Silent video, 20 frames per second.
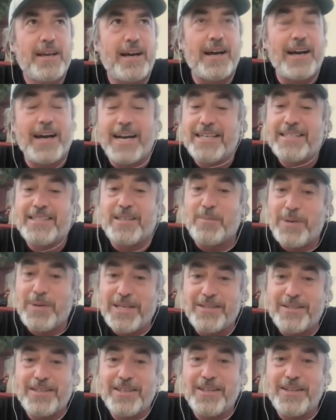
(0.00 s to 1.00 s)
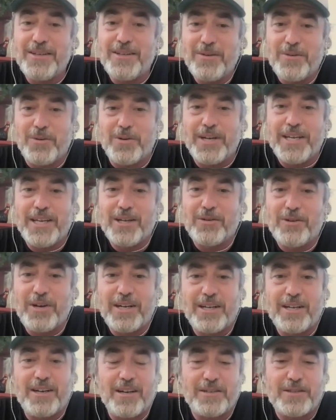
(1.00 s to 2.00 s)
uh, ICPC or
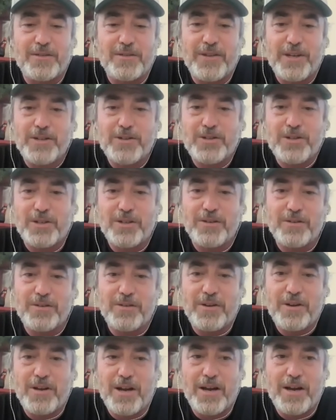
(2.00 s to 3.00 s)
Integrated Conservation